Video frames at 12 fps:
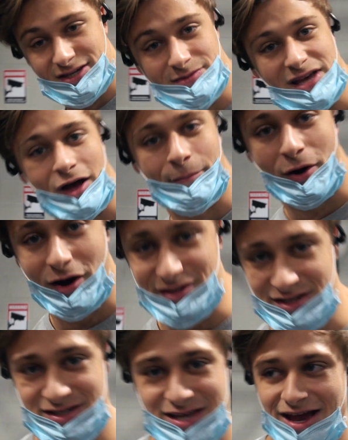Get some solid
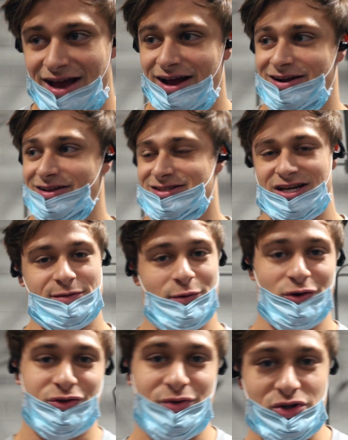pauses and let's
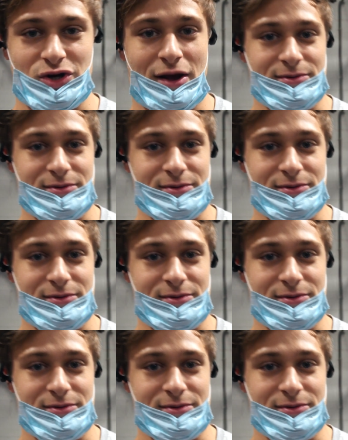explode through the